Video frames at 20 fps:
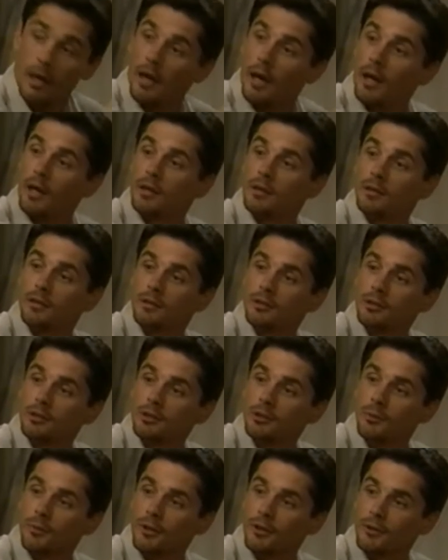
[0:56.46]
Hey,
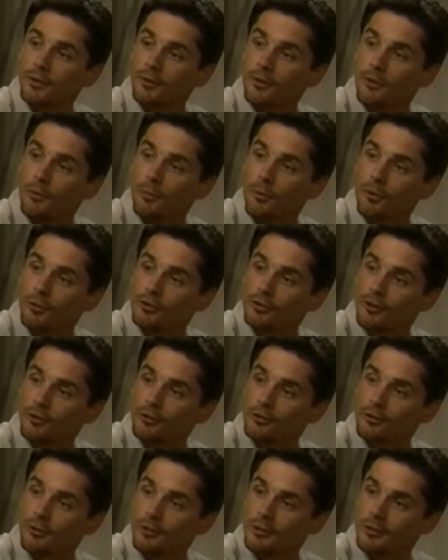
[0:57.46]
you want to go to the Port
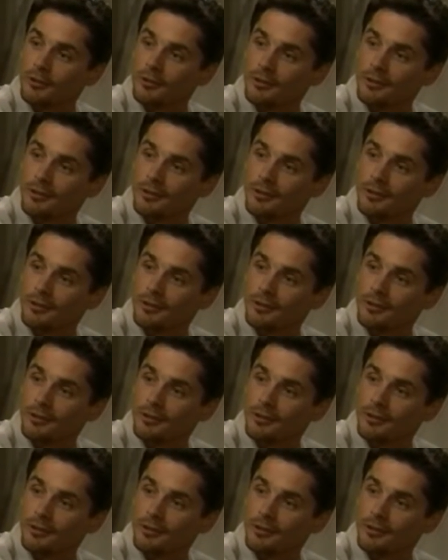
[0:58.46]
Charles Grill?